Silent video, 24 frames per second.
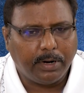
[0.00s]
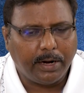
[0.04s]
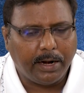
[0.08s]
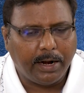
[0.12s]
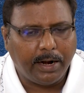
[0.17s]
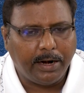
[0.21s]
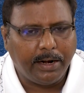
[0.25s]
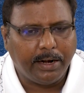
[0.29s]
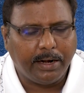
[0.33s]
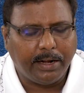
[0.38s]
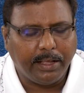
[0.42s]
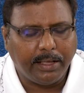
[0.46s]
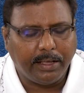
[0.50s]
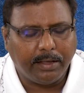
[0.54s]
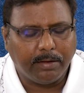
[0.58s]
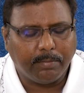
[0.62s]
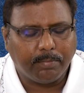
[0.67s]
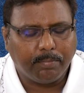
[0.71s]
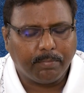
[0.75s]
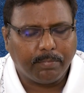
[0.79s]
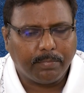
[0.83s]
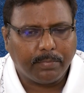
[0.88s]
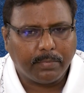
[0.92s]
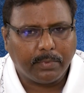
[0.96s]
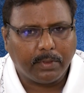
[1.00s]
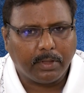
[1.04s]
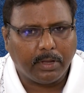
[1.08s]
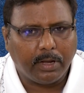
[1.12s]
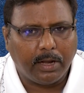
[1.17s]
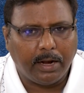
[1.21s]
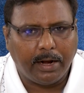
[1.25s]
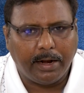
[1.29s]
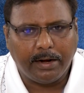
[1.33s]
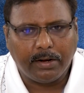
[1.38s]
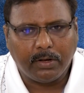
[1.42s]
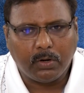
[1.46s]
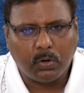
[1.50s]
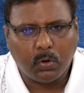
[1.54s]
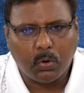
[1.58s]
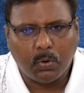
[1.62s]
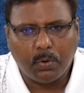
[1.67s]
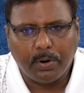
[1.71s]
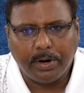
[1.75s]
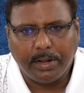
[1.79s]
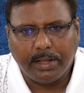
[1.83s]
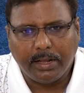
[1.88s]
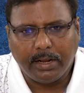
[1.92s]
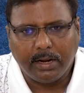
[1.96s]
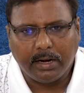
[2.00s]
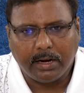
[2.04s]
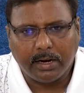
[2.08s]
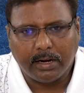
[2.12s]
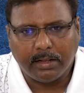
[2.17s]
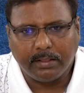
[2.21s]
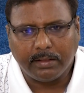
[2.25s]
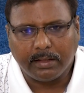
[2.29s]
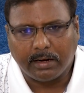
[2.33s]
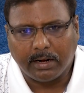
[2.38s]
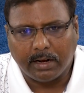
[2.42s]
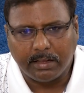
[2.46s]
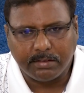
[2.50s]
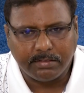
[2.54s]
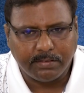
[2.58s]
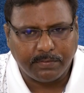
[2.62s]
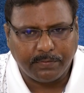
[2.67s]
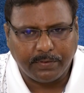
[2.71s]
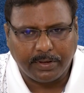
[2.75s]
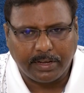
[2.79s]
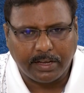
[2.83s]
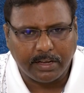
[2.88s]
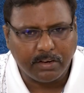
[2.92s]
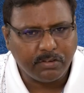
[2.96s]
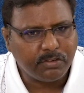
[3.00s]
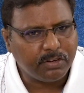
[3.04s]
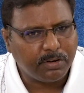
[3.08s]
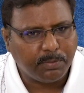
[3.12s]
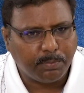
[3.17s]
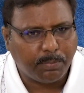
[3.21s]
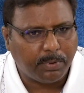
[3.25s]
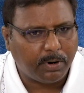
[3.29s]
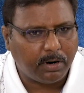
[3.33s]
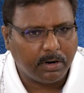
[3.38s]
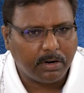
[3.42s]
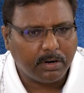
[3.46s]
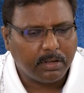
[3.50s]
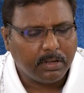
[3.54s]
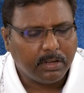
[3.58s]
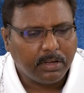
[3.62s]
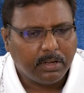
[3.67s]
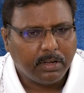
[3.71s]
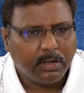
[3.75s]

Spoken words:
editing and coding and the classification part,